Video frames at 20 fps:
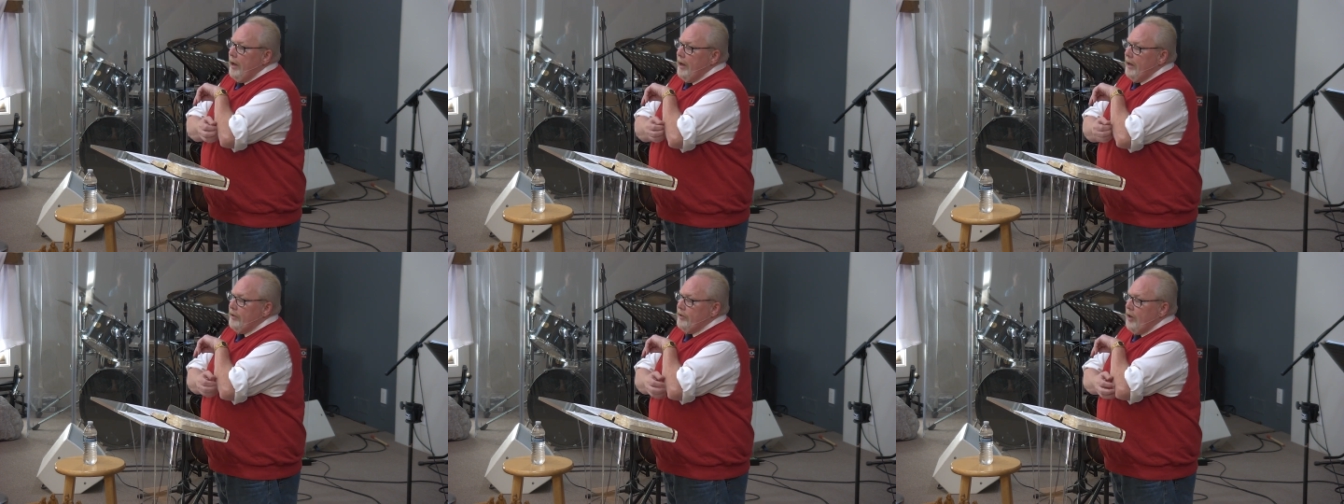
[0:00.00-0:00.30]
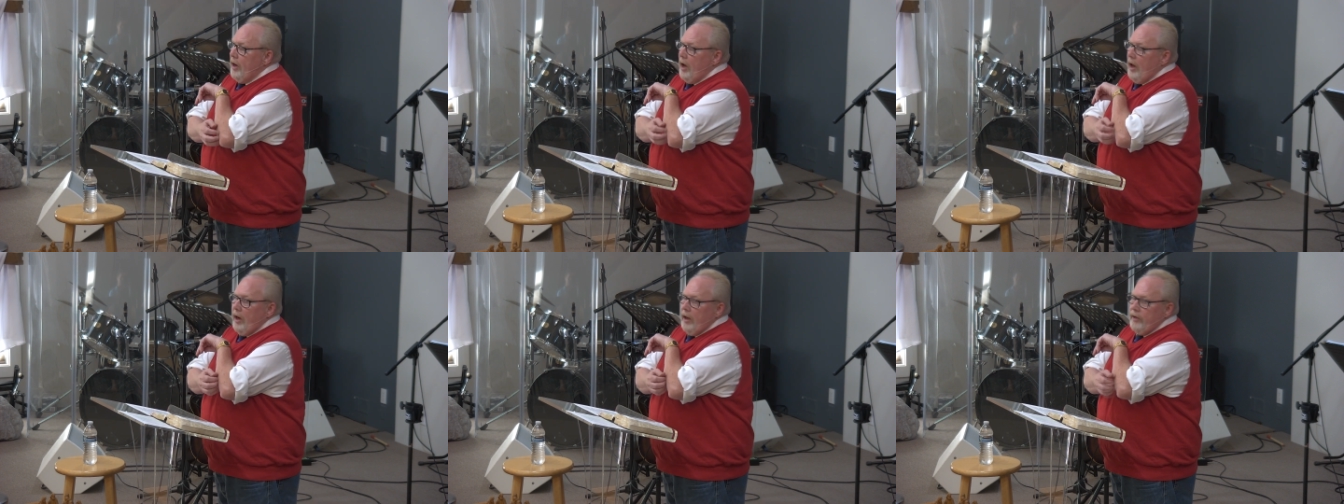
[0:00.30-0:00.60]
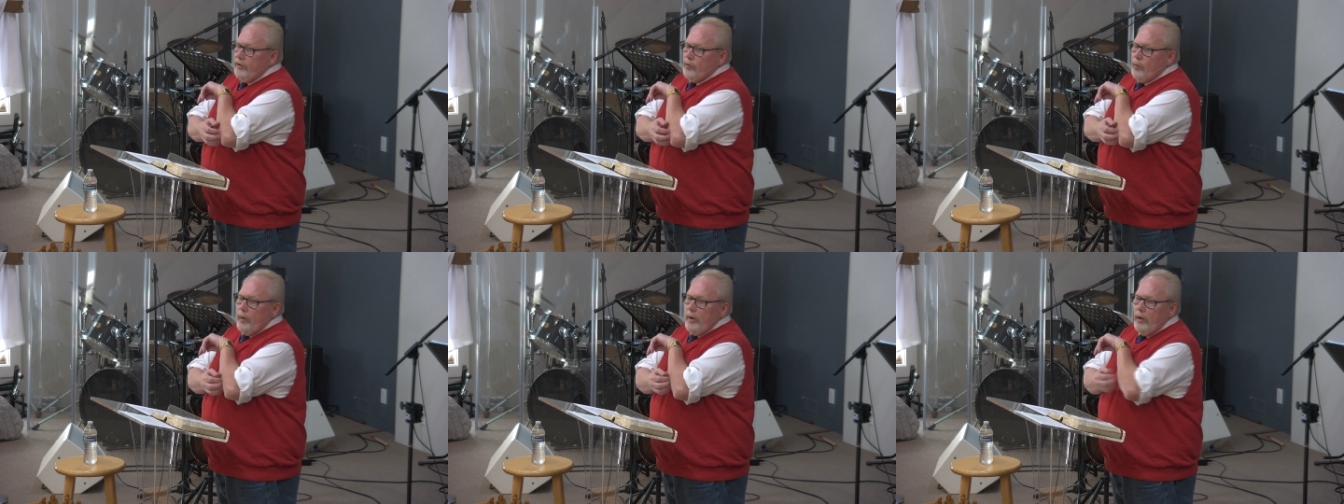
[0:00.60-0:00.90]
that's
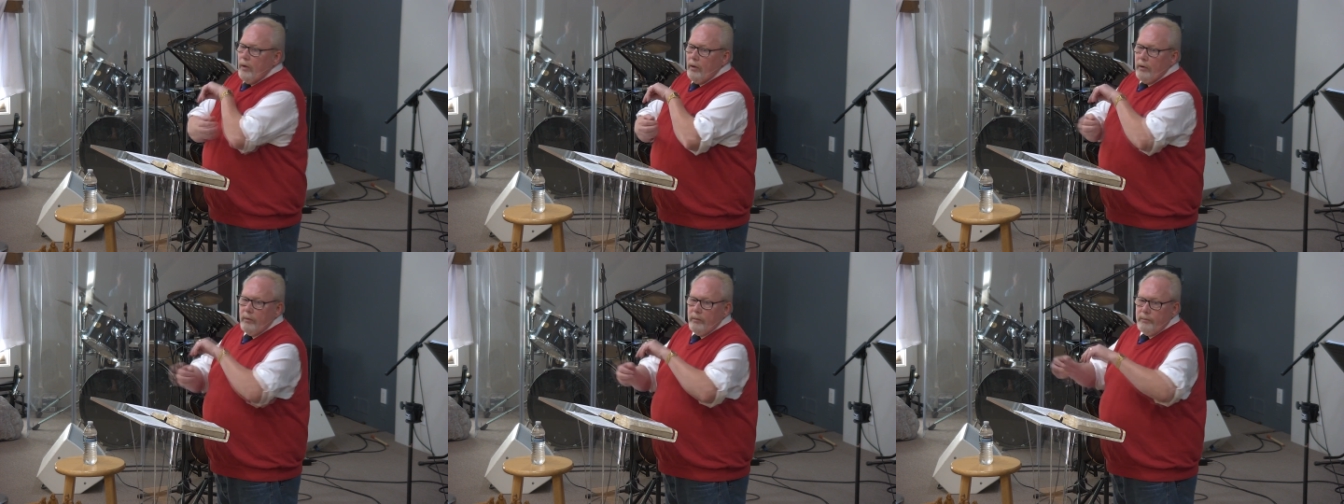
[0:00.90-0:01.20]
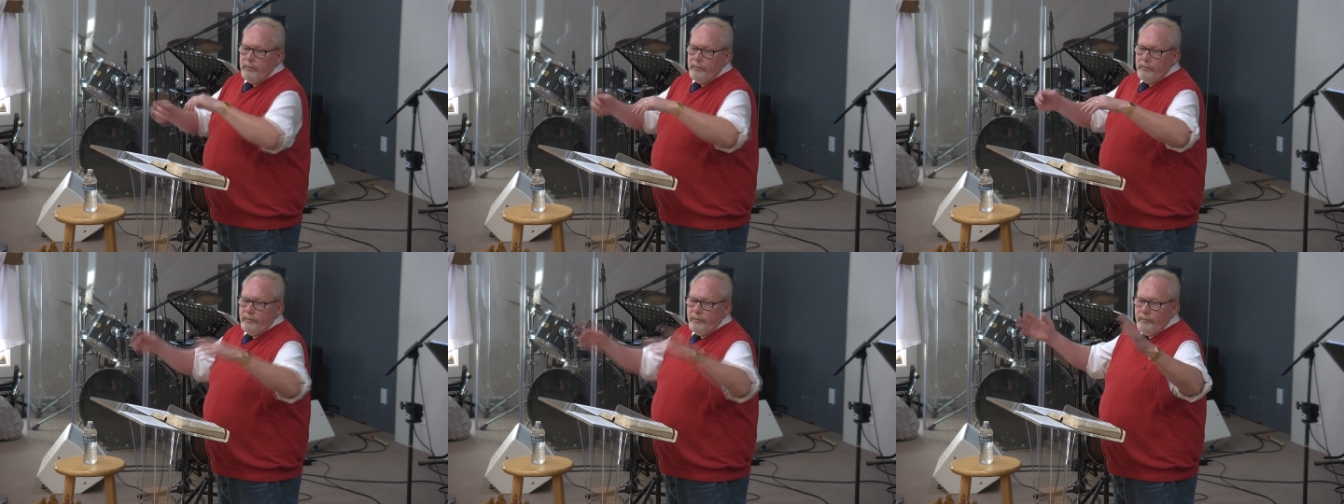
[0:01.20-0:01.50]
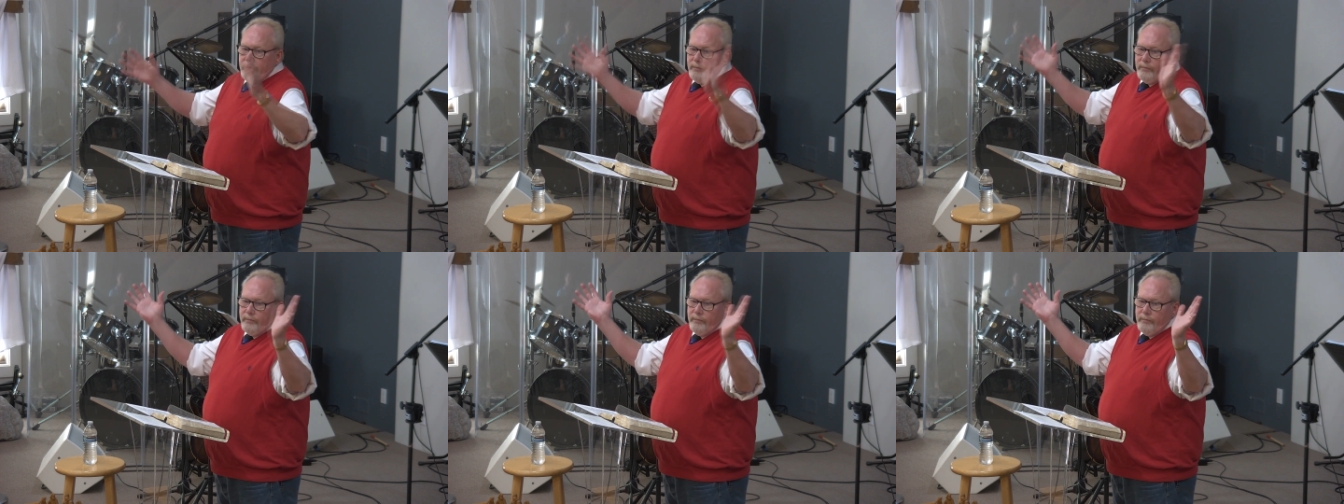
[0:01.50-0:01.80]
Allah's will
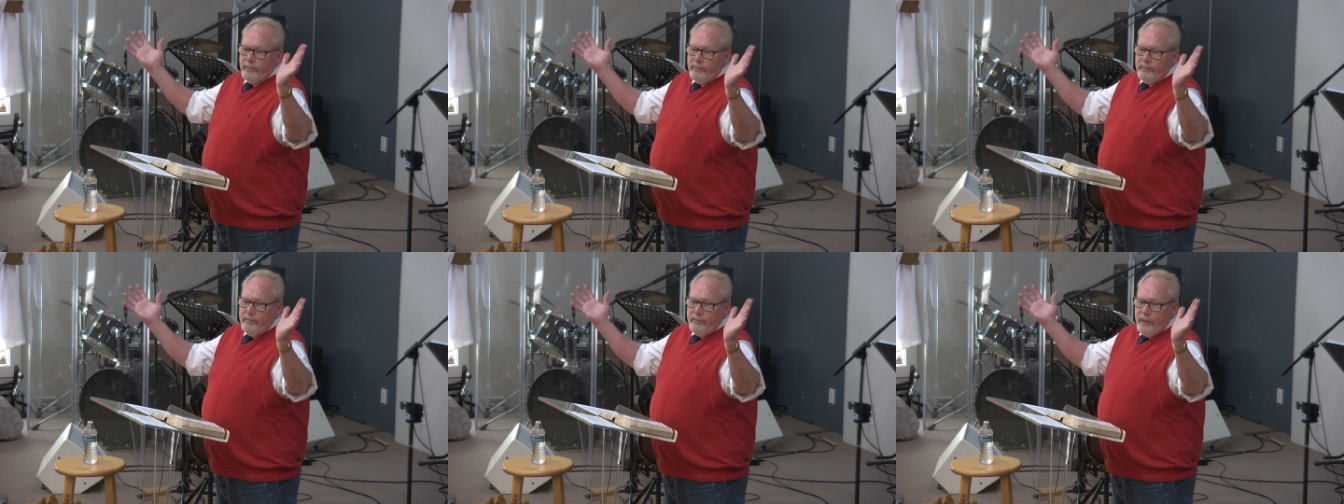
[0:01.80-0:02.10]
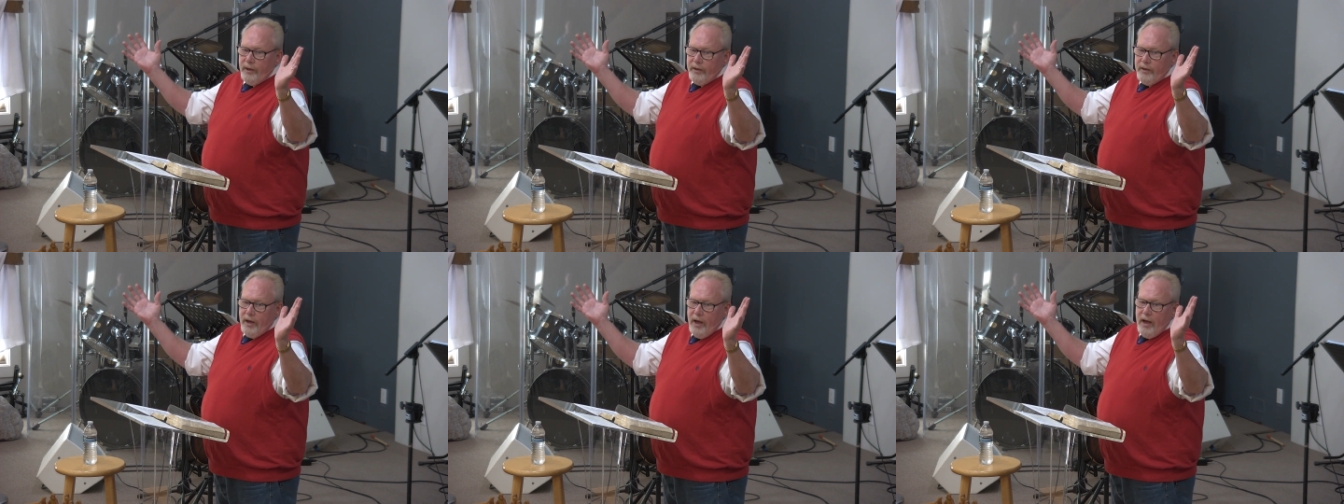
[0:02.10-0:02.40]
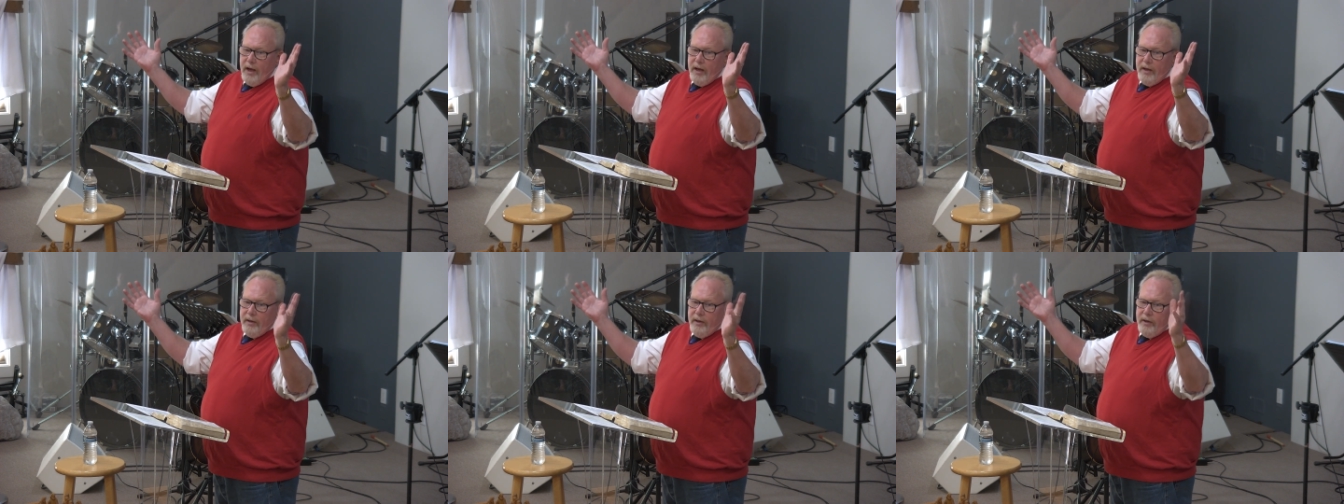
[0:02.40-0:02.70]
they
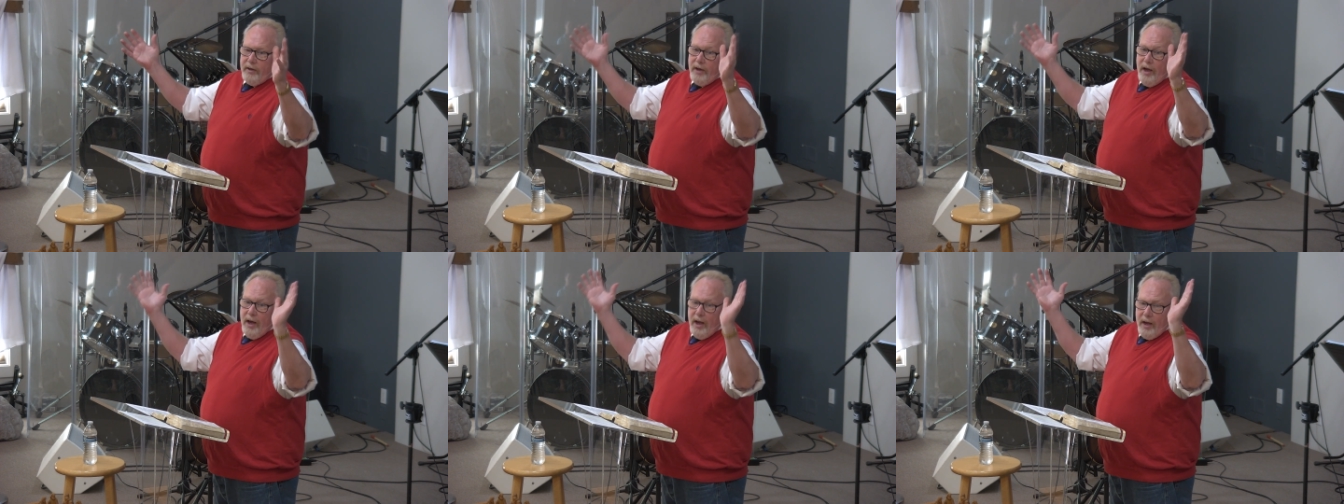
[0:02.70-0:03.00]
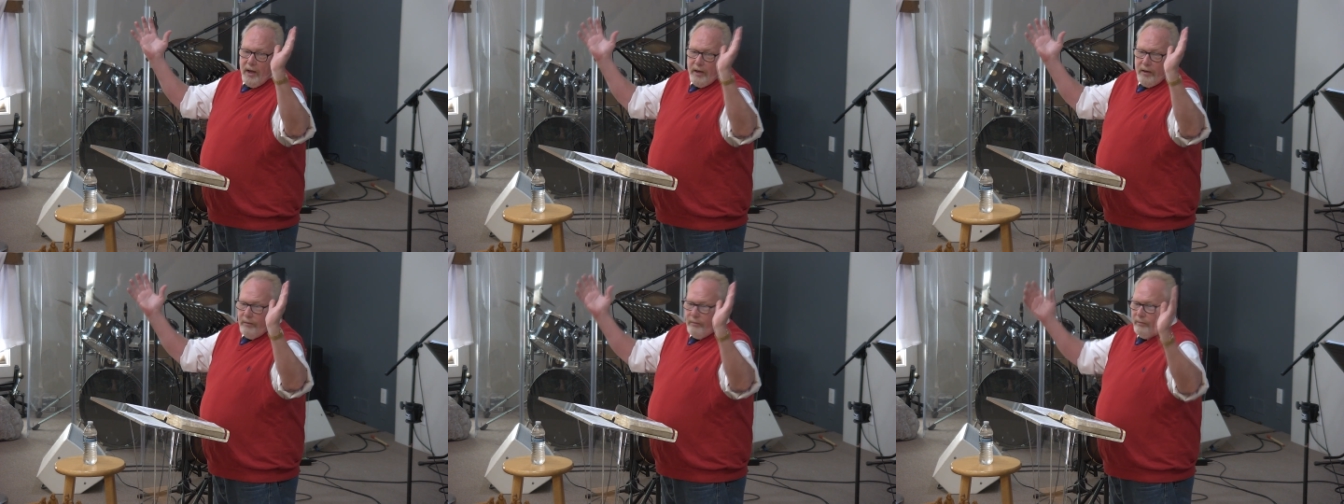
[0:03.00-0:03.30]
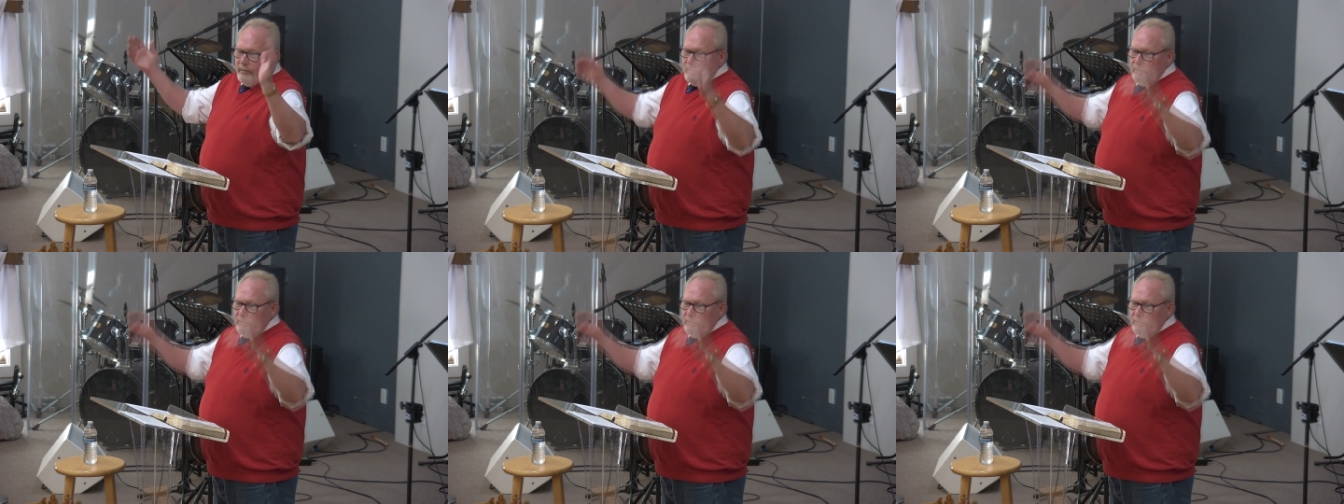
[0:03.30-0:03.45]
die, they die.